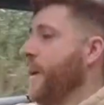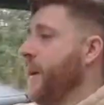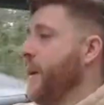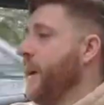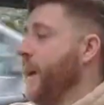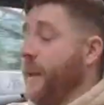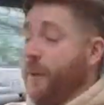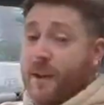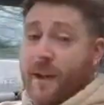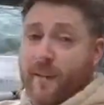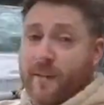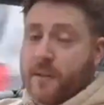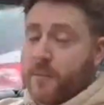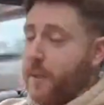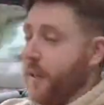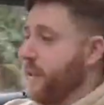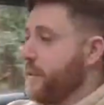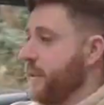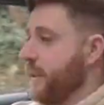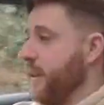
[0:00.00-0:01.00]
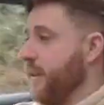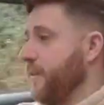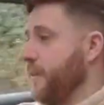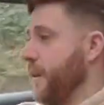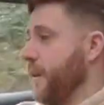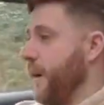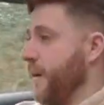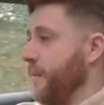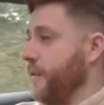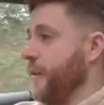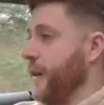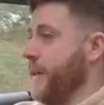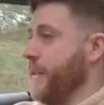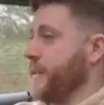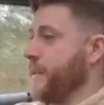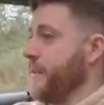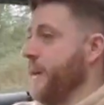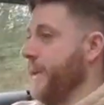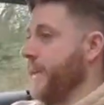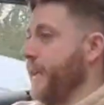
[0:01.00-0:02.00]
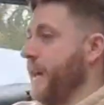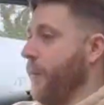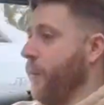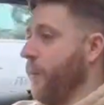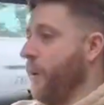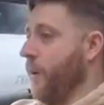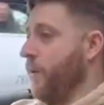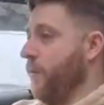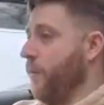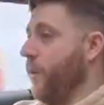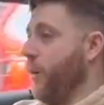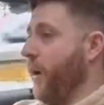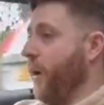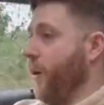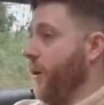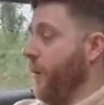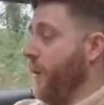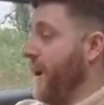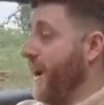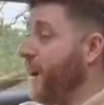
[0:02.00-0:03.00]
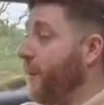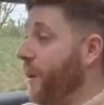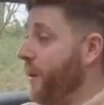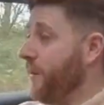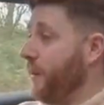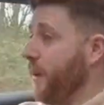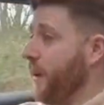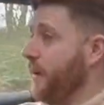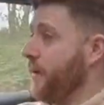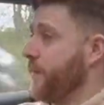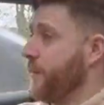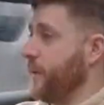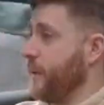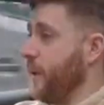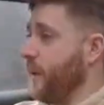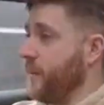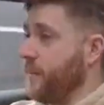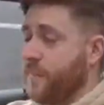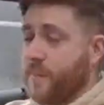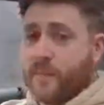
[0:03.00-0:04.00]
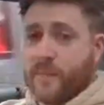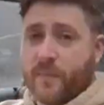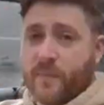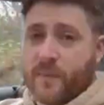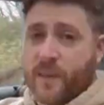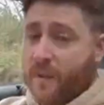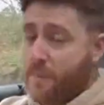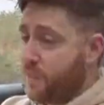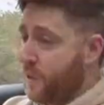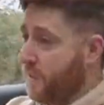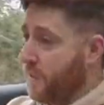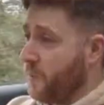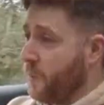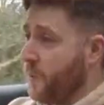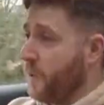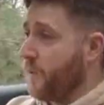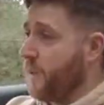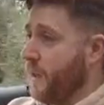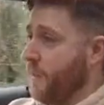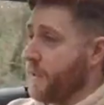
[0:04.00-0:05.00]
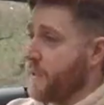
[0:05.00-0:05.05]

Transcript: And it would have to be a significant upgrade to make that worthwhile. However, you know, there probably will come a